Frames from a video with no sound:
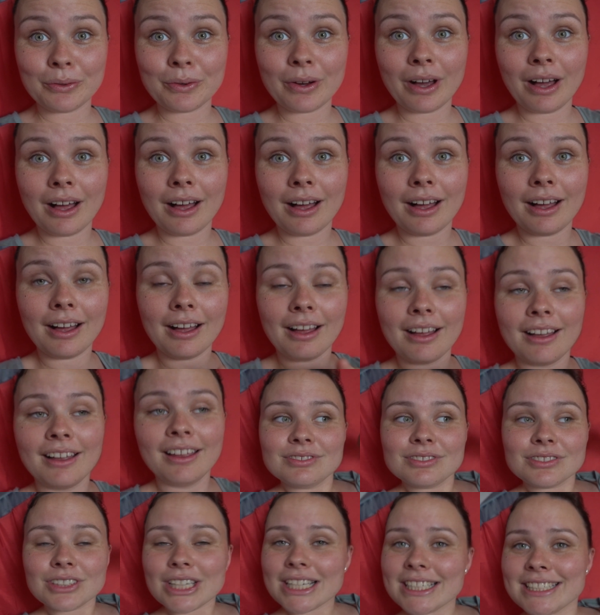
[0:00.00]
you are
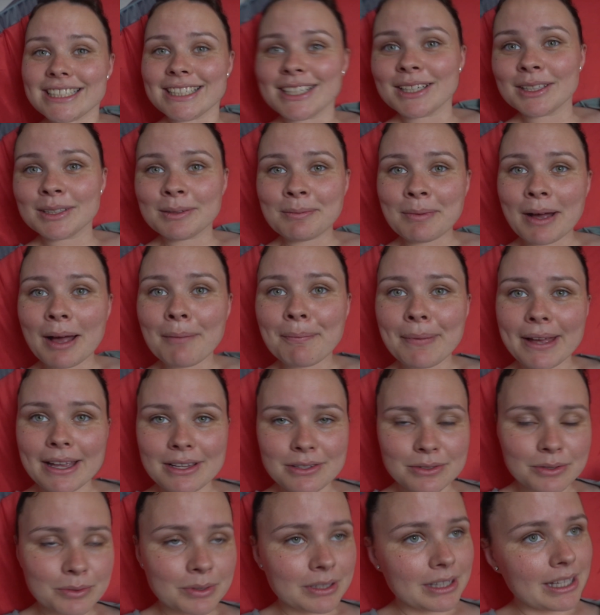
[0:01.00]
dressing them up
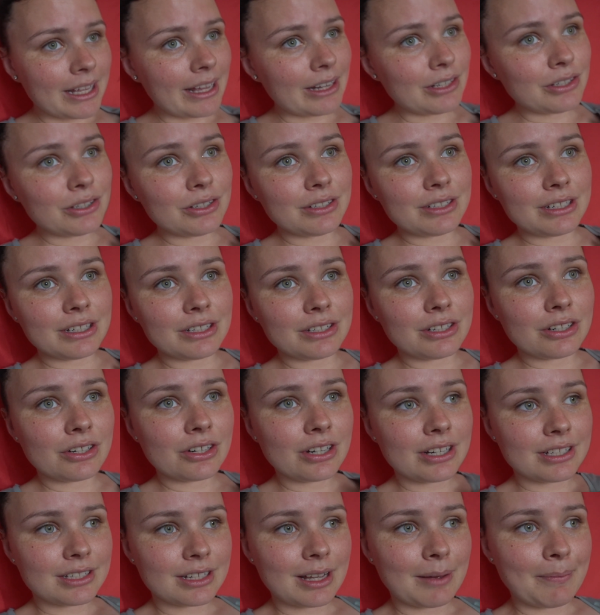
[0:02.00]
as or what they're choosing to
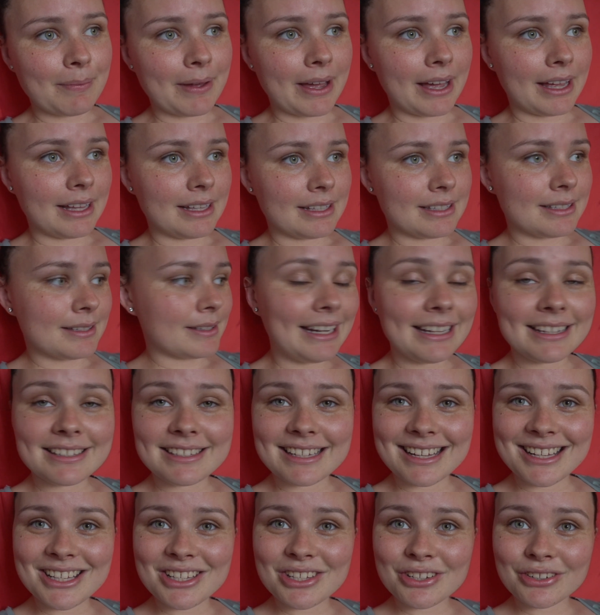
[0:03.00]
dress up as. Any
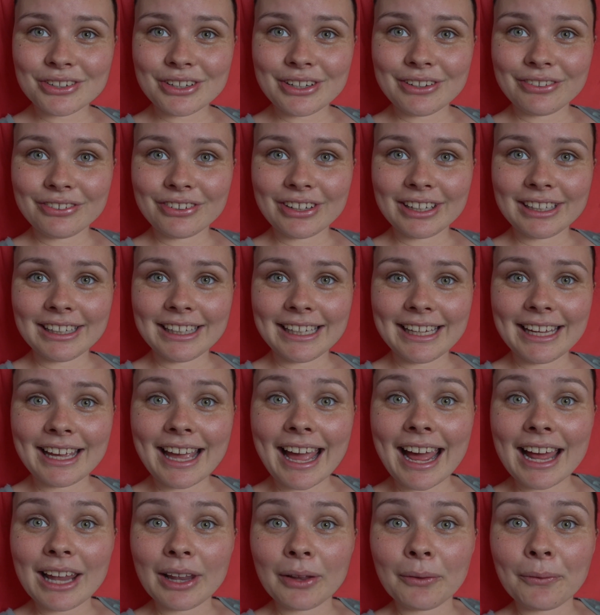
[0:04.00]
sensory friendly
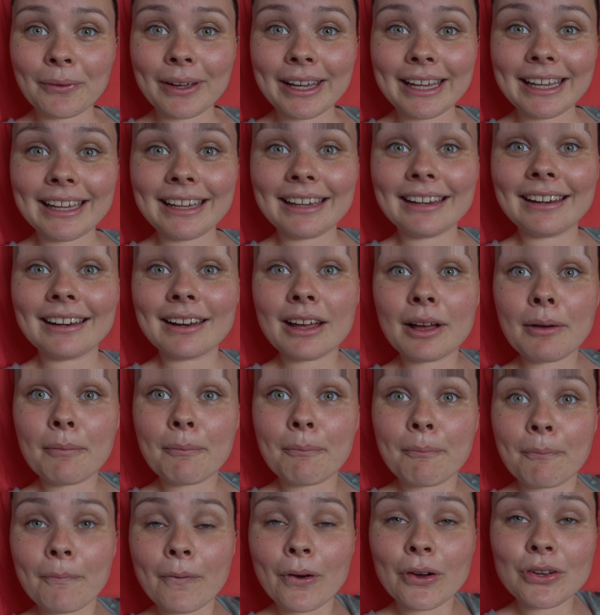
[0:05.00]
Halloween
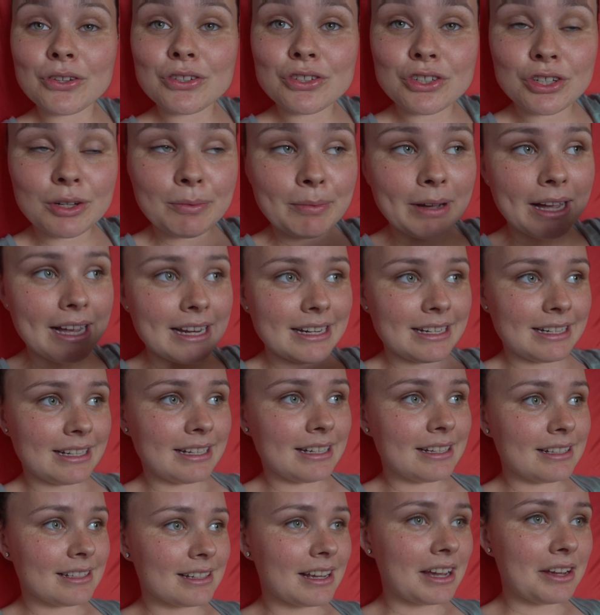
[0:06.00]
costume
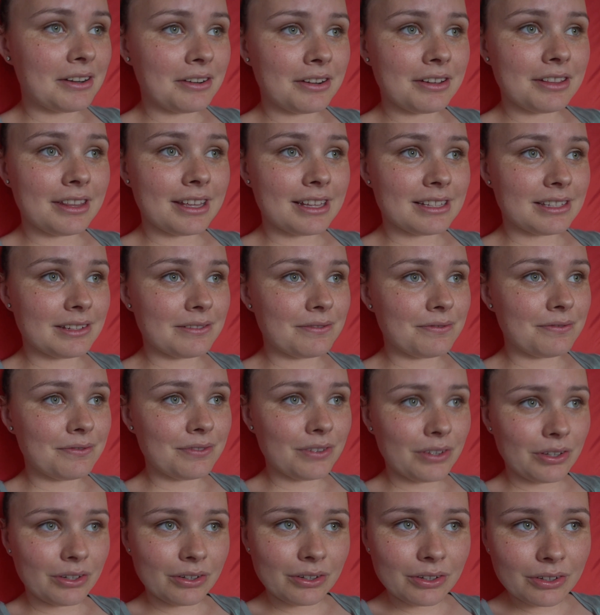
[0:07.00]
ideas? I know there's a
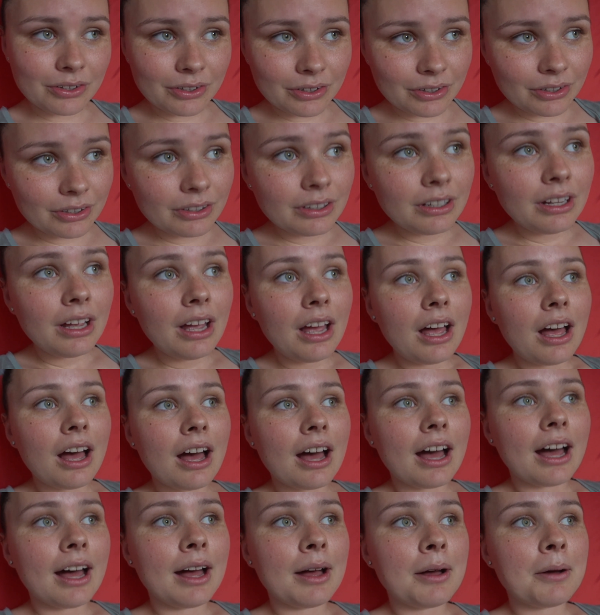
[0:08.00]
few
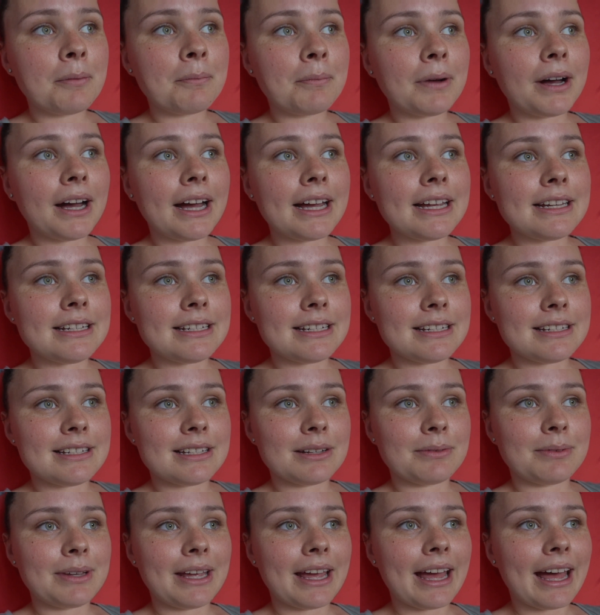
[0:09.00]
um, ideas
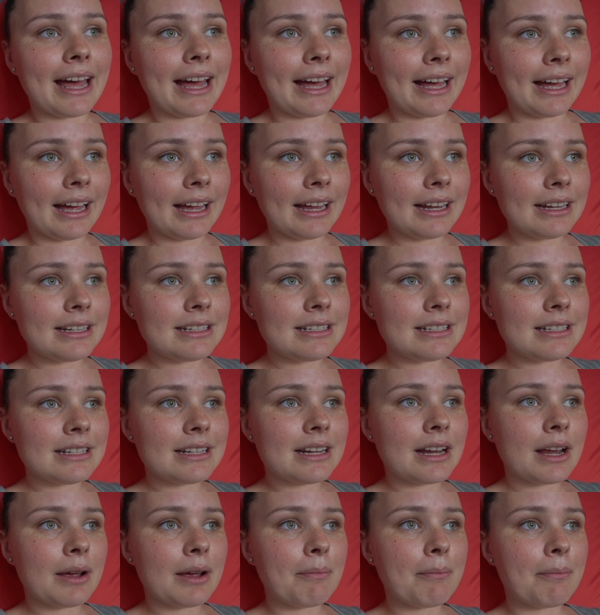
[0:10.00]
that we had,
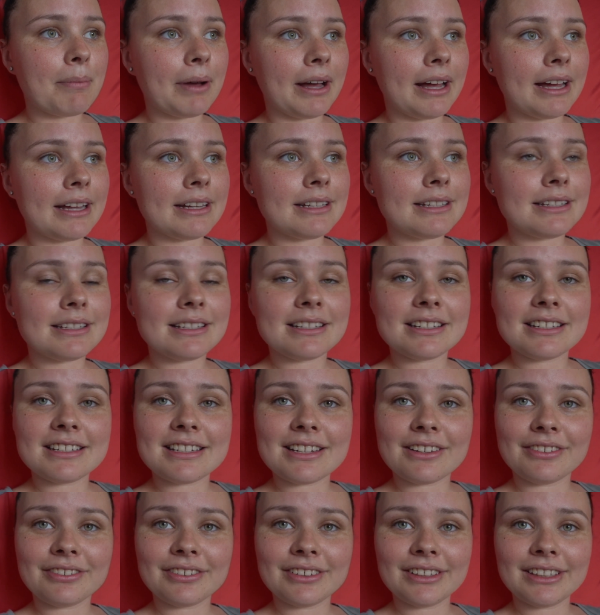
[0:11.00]
but
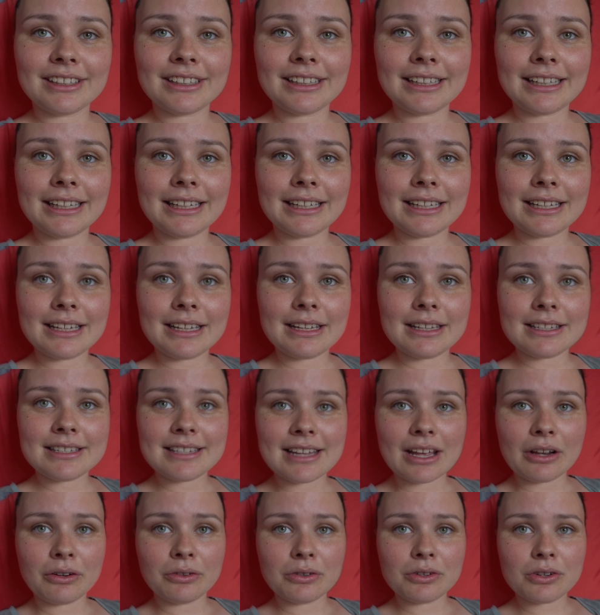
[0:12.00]
definitely
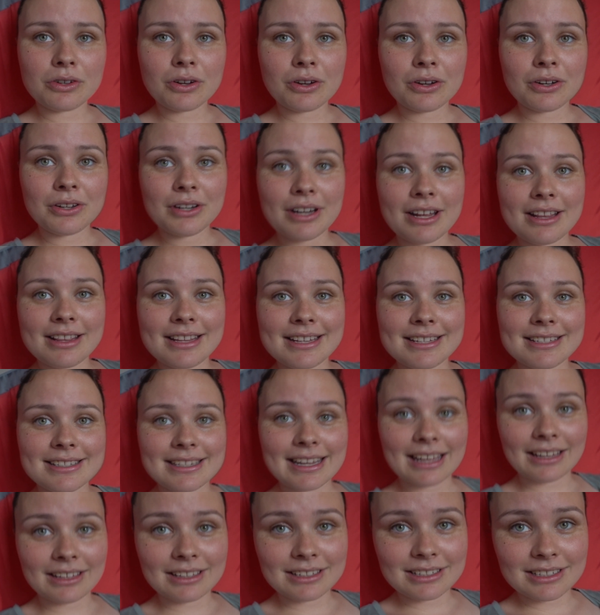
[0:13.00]
settled on the
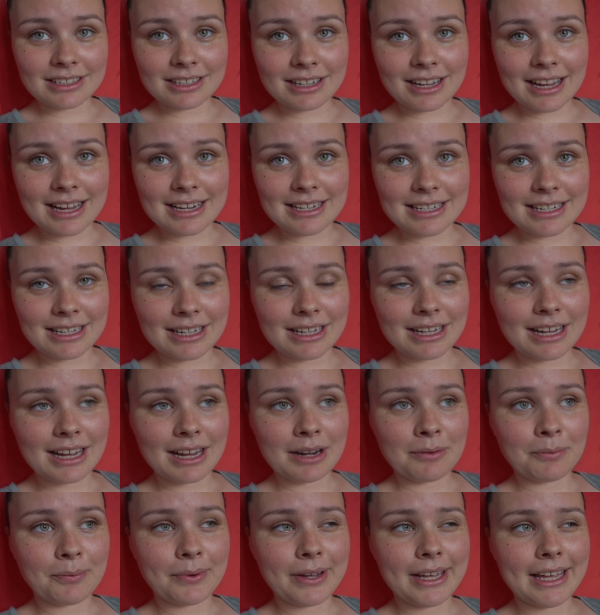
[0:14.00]
skeleton idea,
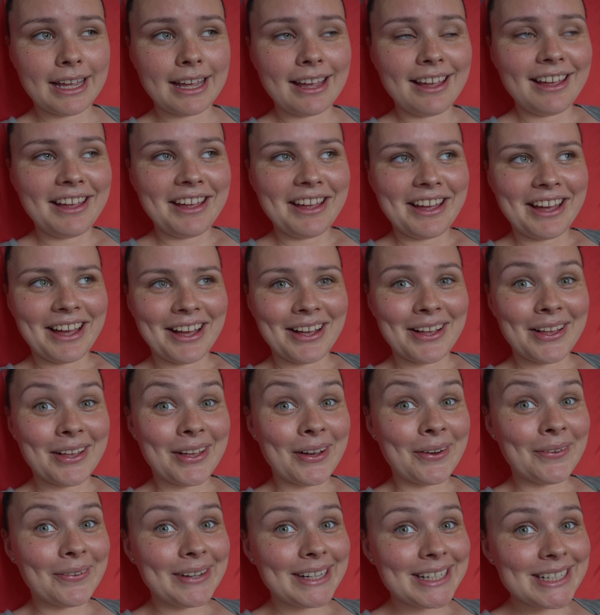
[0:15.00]
and we are
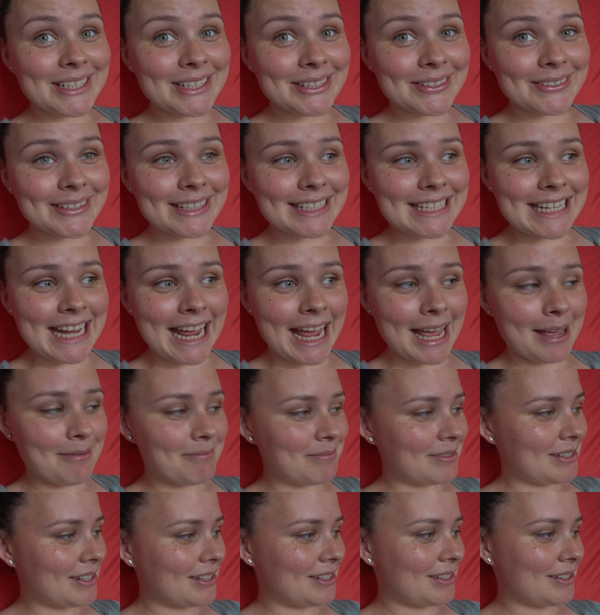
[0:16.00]
going to
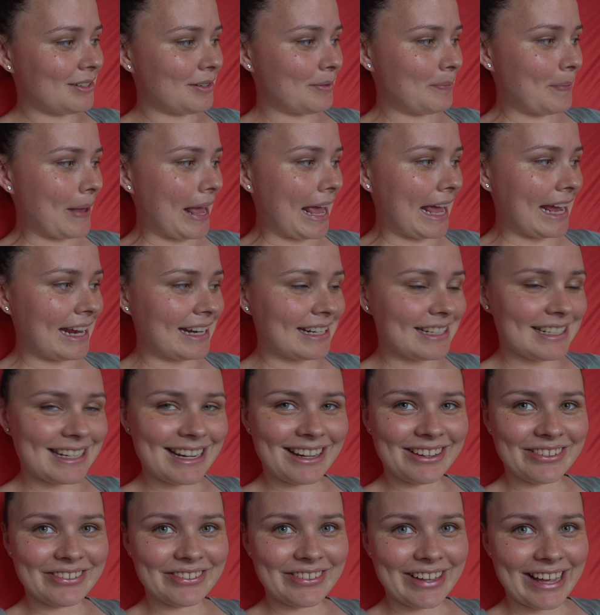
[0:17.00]
attempt to paint
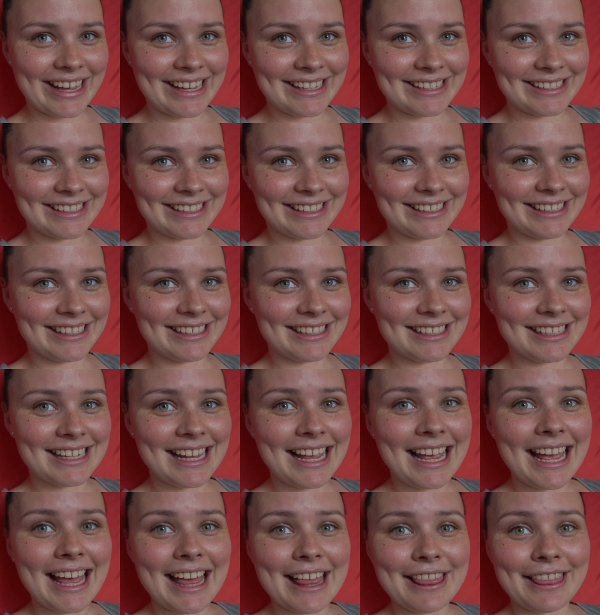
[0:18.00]
our faces.
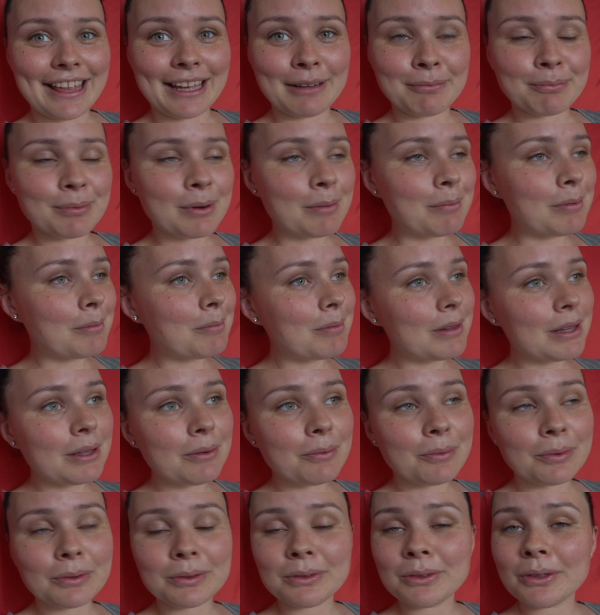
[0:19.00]
That probably
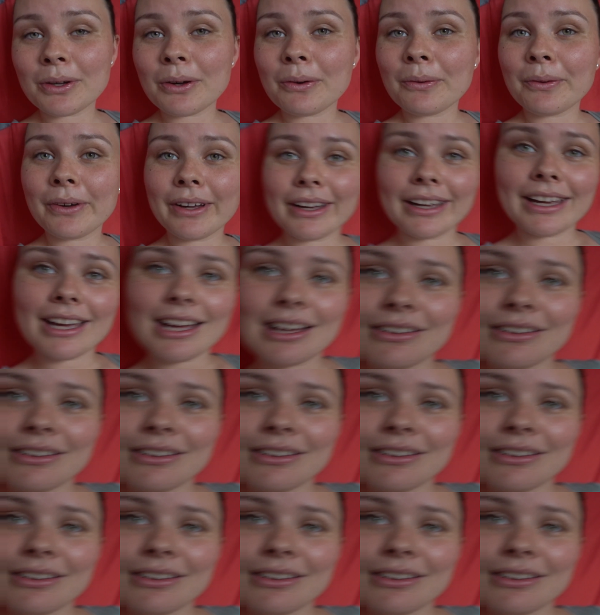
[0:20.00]
will not work